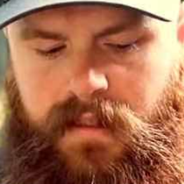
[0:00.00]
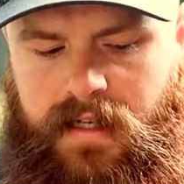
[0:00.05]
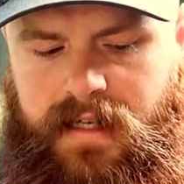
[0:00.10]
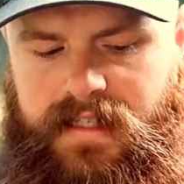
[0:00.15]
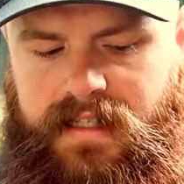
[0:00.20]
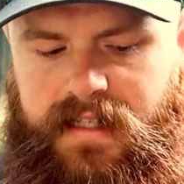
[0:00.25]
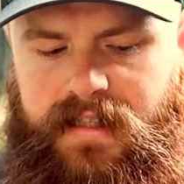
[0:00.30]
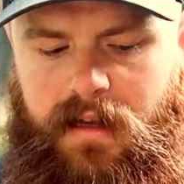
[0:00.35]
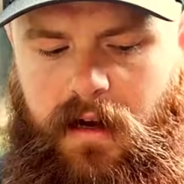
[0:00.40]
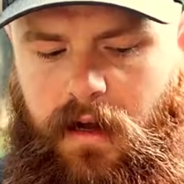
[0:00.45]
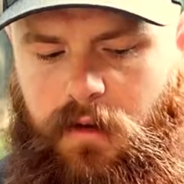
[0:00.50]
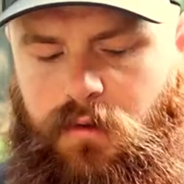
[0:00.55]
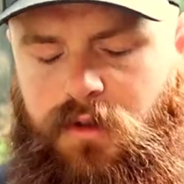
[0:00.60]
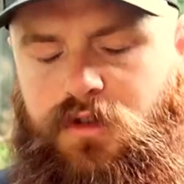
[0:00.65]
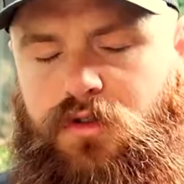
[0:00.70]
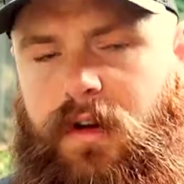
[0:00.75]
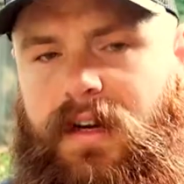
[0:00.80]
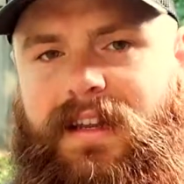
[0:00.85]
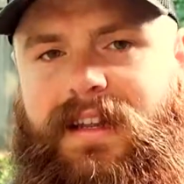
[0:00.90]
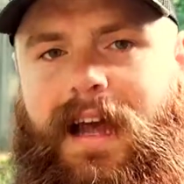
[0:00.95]
he said that
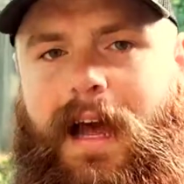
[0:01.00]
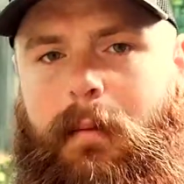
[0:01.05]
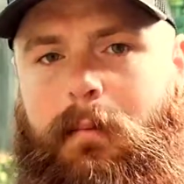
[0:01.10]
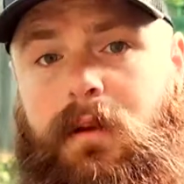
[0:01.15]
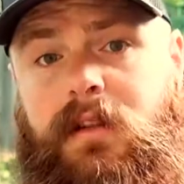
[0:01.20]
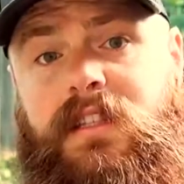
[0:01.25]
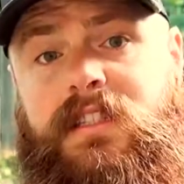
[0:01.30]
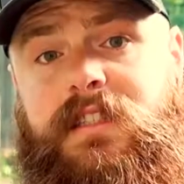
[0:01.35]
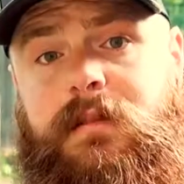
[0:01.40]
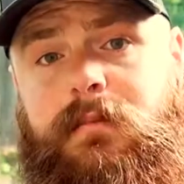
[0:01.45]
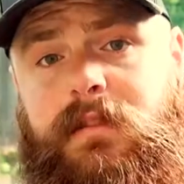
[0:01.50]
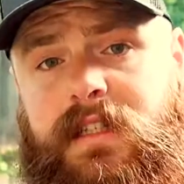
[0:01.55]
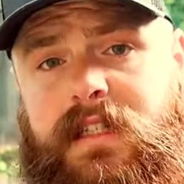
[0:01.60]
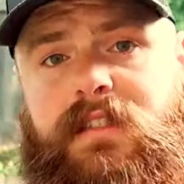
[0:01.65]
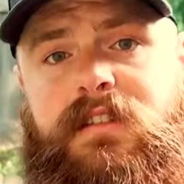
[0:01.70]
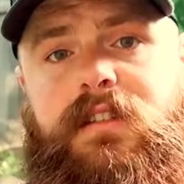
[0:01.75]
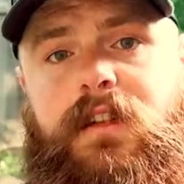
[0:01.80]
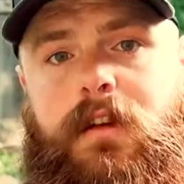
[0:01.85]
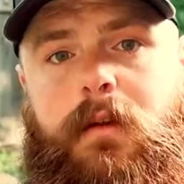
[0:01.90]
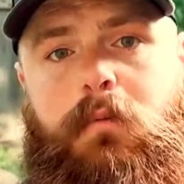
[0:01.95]
unrestrained capitalism
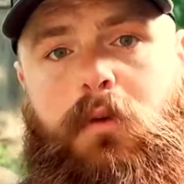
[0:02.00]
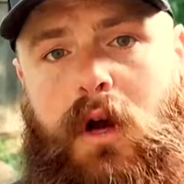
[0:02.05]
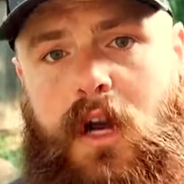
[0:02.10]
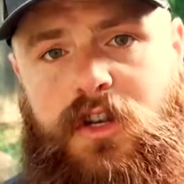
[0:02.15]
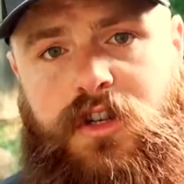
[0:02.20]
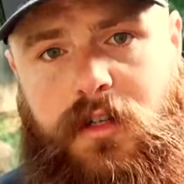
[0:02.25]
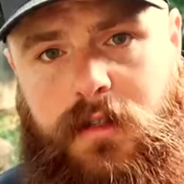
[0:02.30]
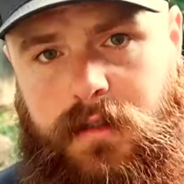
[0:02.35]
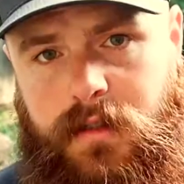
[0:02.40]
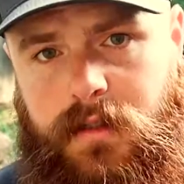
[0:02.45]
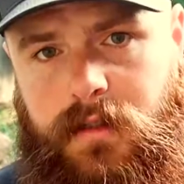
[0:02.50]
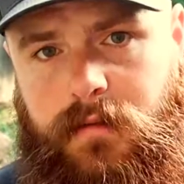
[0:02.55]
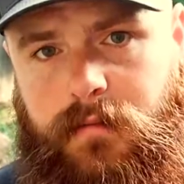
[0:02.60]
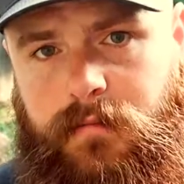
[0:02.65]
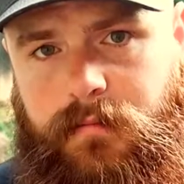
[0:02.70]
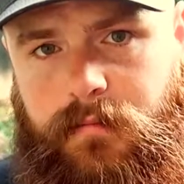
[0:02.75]
leads to depressions.